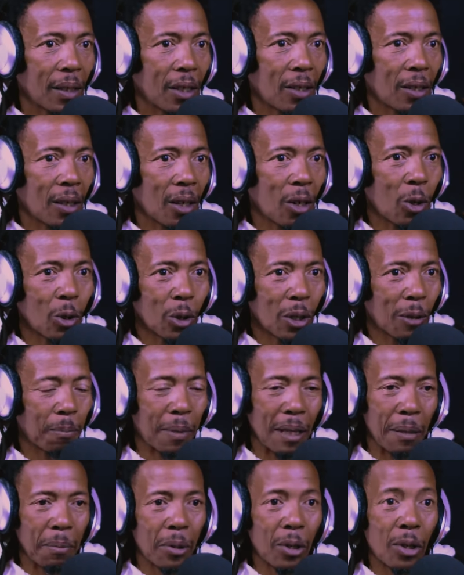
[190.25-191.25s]
You know,
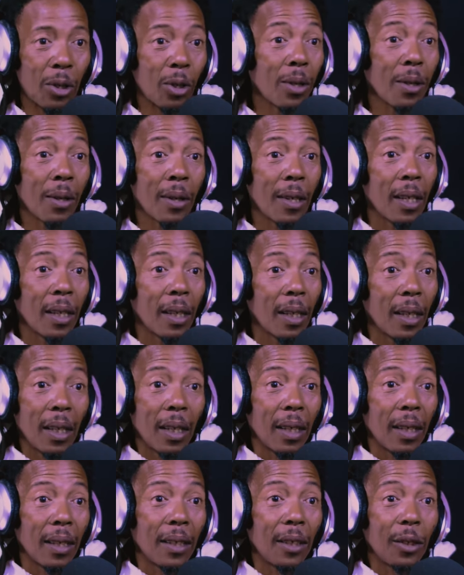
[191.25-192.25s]
old people,
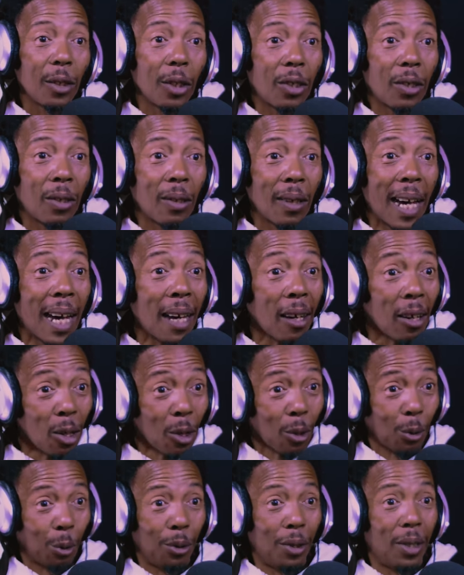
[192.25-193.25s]
you know, are
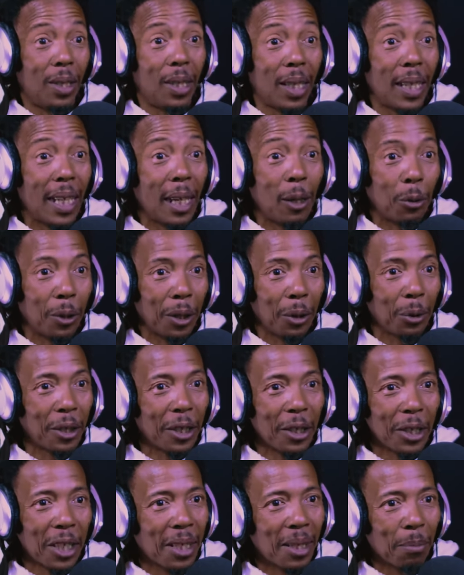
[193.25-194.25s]
old. They
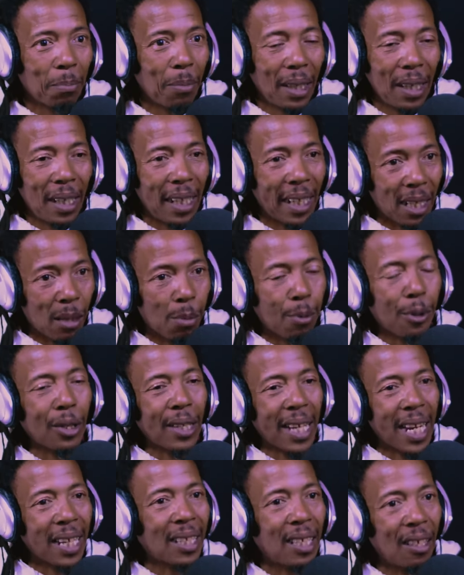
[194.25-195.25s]
will not be as
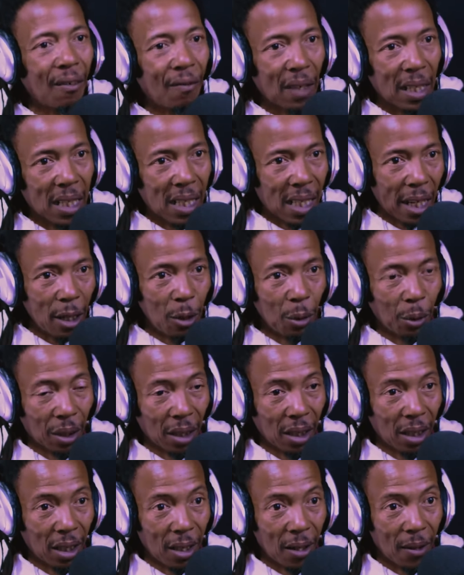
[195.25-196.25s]
productive as the
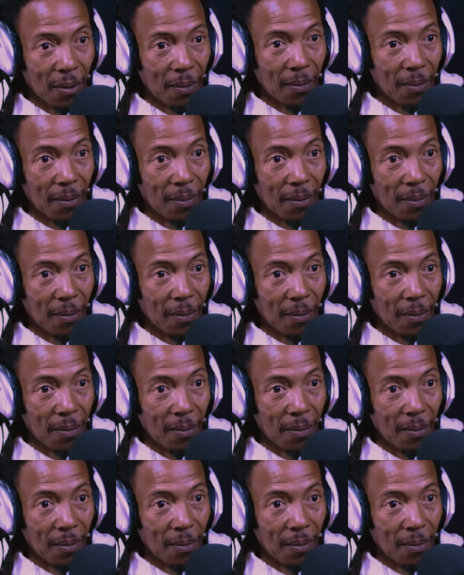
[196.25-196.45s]
youth.